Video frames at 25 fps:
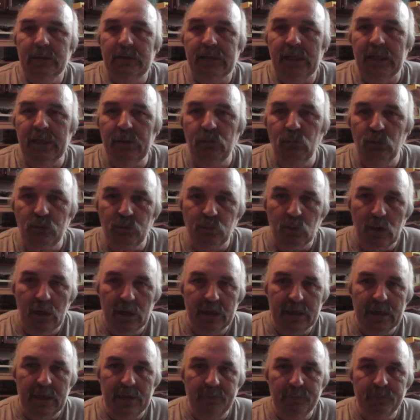Team
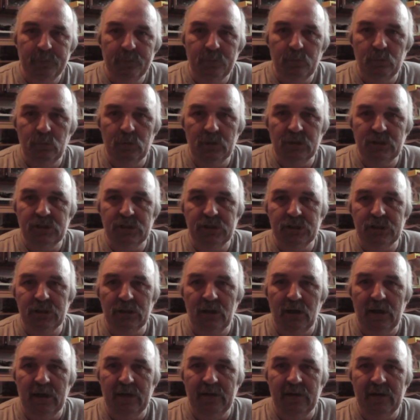Woodworker, which
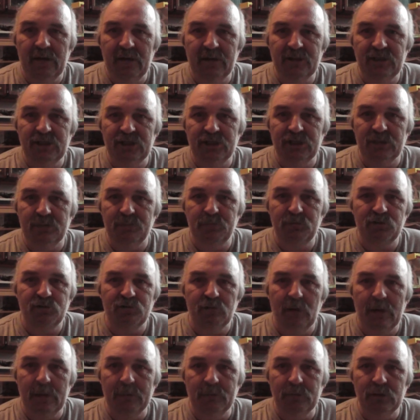I actually
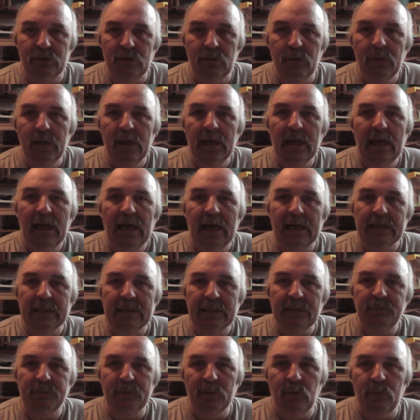subscribed to, and
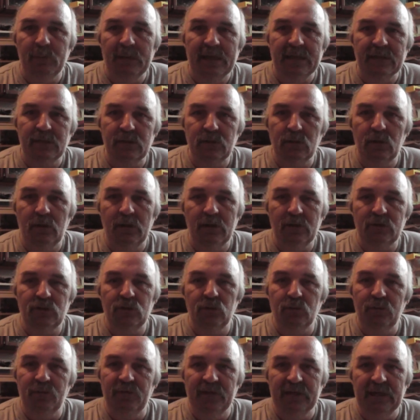he's built a bandsaw, and I
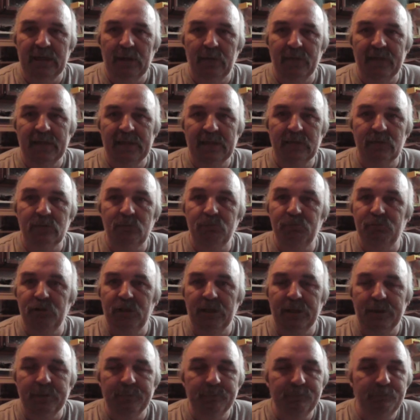saw the video. It is
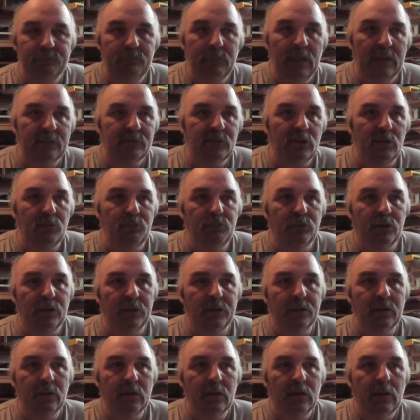brilliant, absolutely
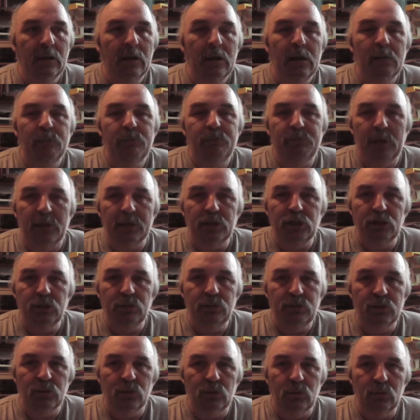brilliant, but too
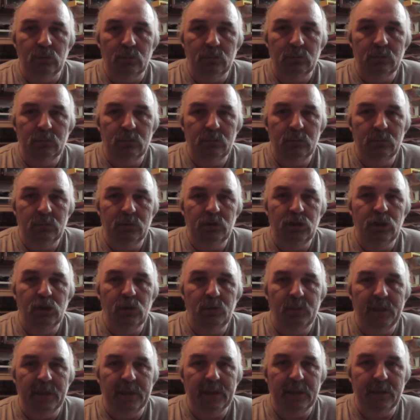tall,
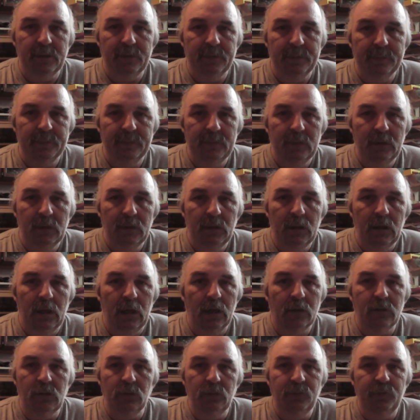too big.
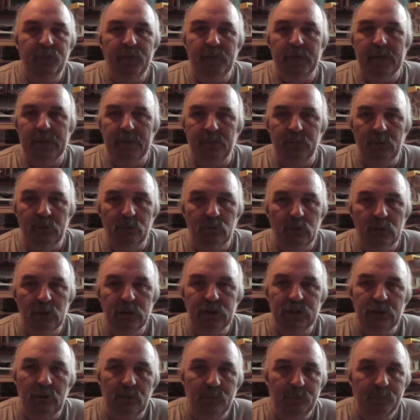I couldn't fit that in my
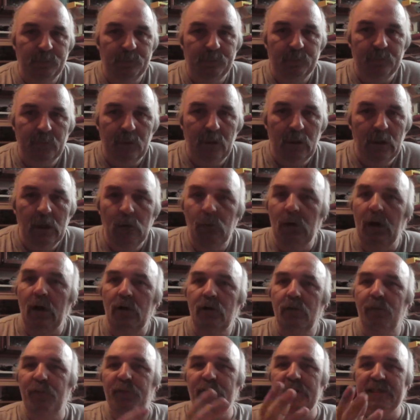workshop. Well, I
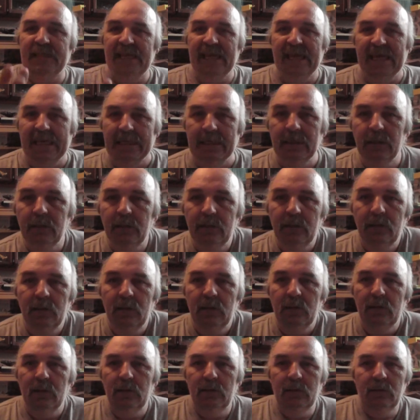could fit it in,
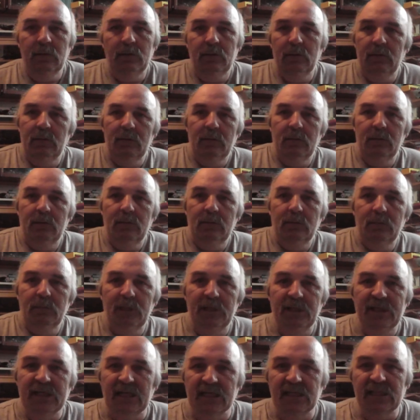
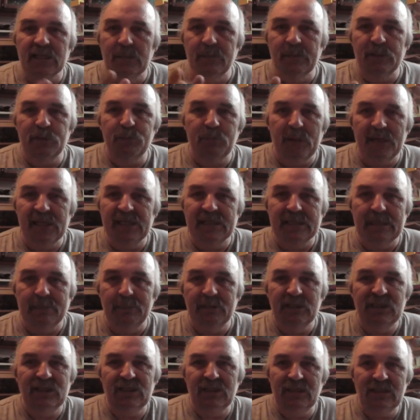but it takes so much space
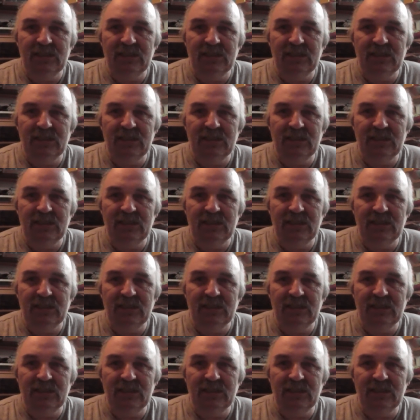up.